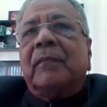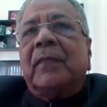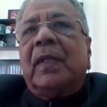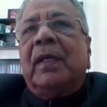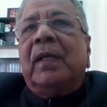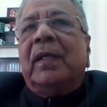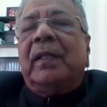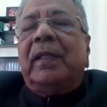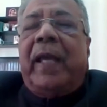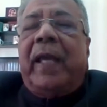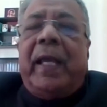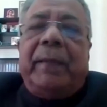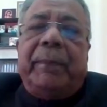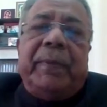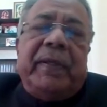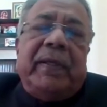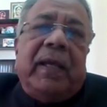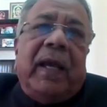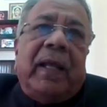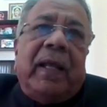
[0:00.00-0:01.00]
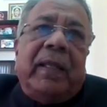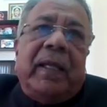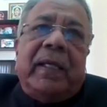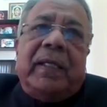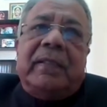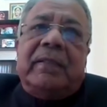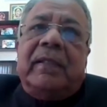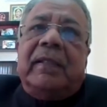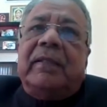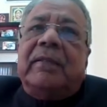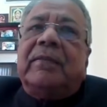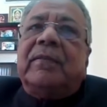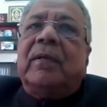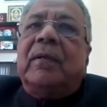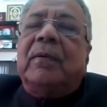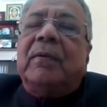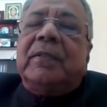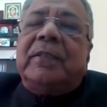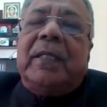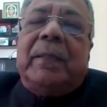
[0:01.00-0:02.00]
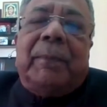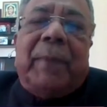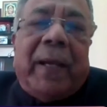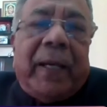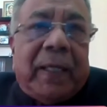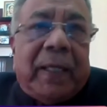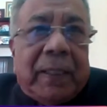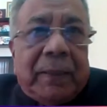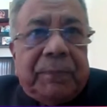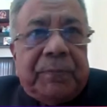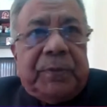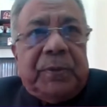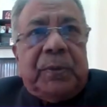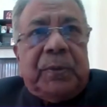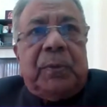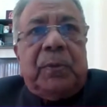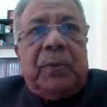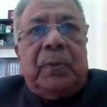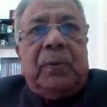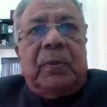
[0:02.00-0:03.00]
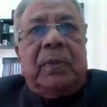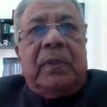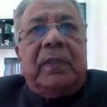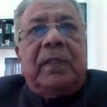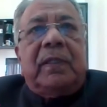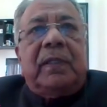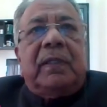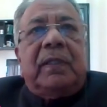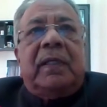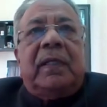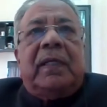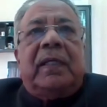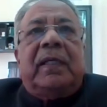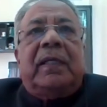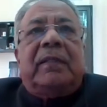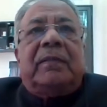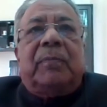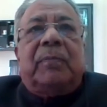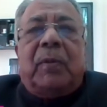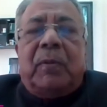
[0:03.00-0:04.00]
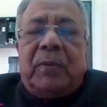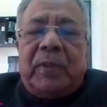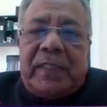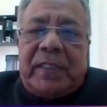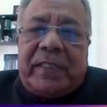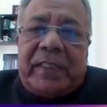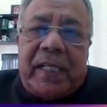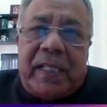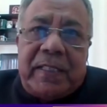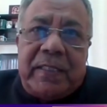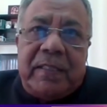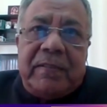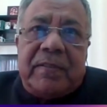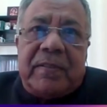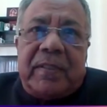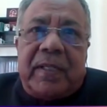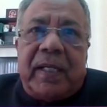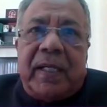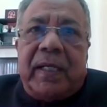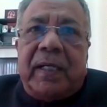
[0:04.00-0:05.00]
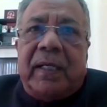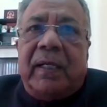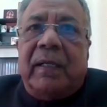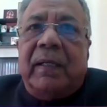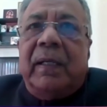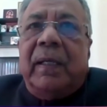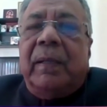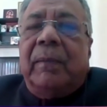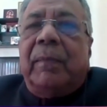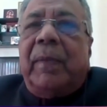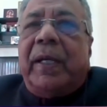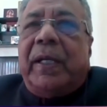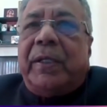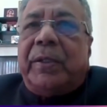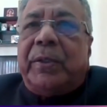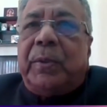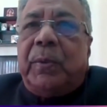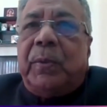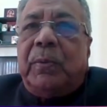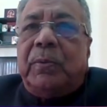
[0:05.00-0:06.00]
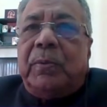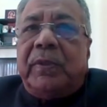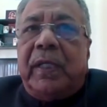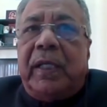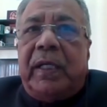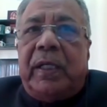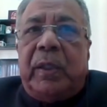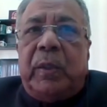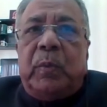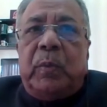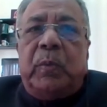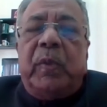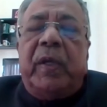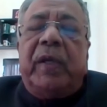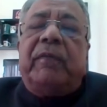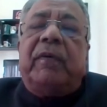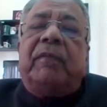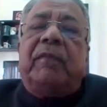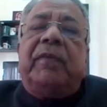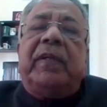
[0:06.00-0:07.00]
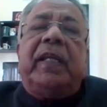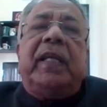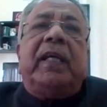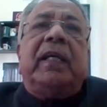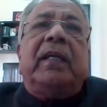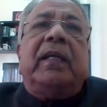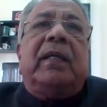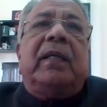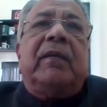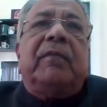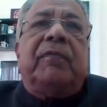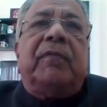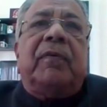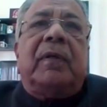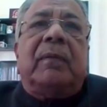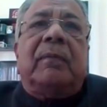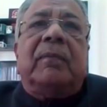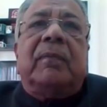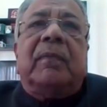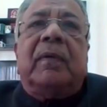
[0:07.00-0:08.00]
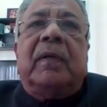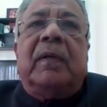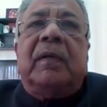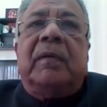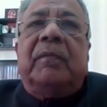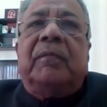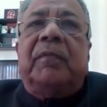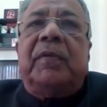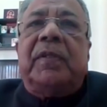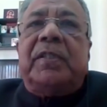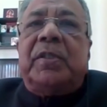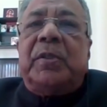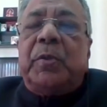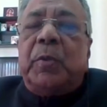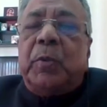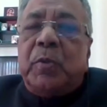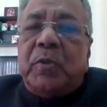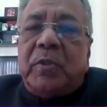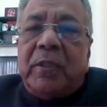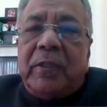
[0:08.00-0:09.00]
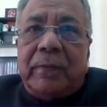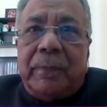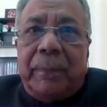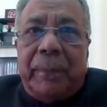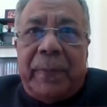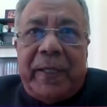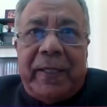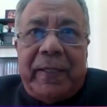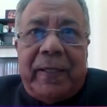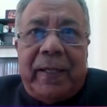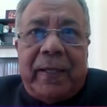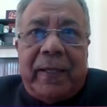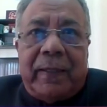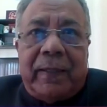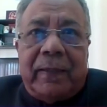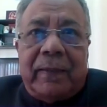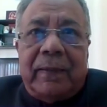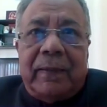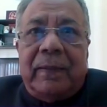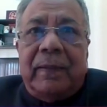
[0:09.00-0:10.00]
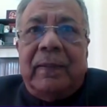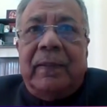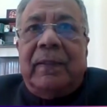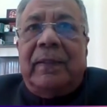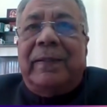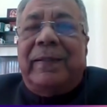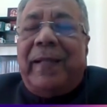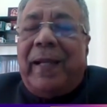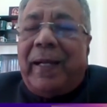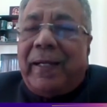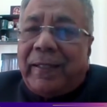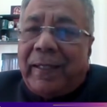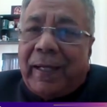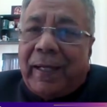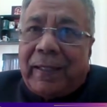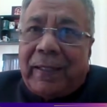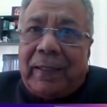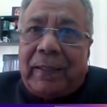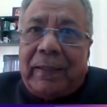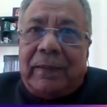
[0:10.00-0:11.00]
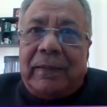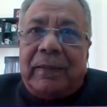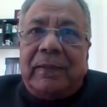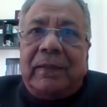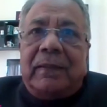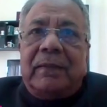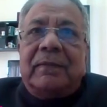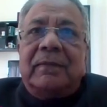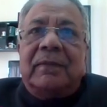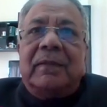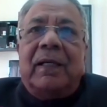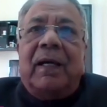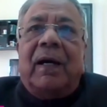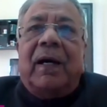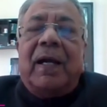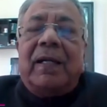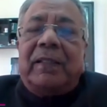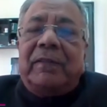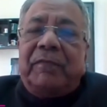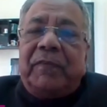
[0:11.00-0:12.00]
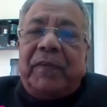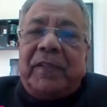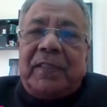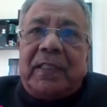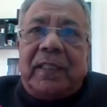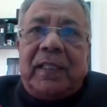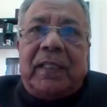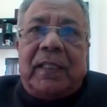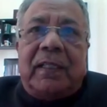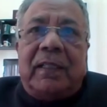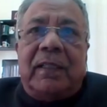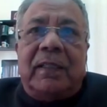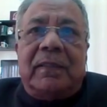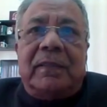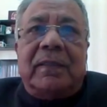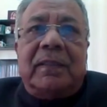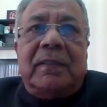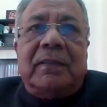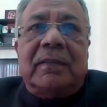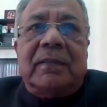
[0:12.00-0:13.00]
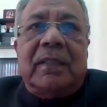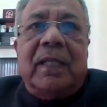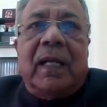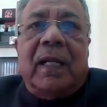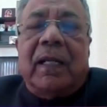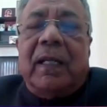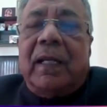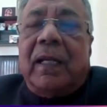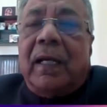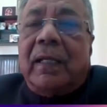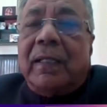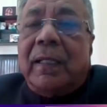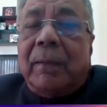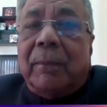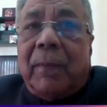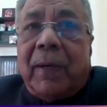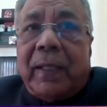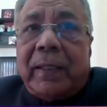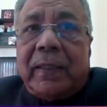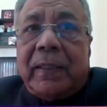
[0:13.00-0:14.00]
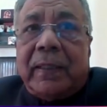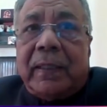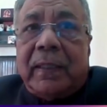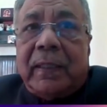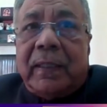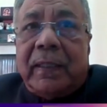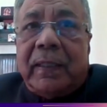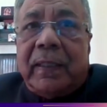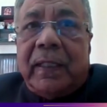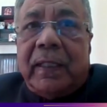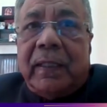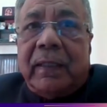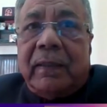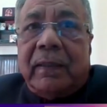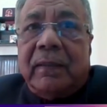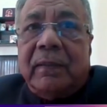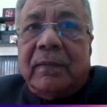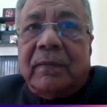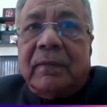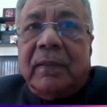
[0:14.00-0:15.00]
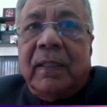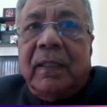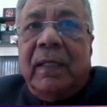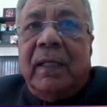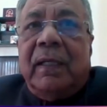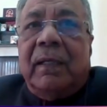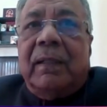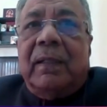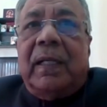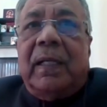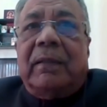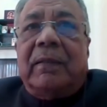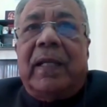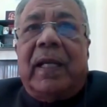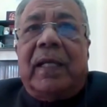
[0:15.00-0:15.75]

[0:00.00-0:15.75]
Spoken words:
The Insolvency and Bankruptcy Code is bound to change its trend by introducing a new wave of legal reform which uses big data, data analytics, artificial intelligence, and other market indicators that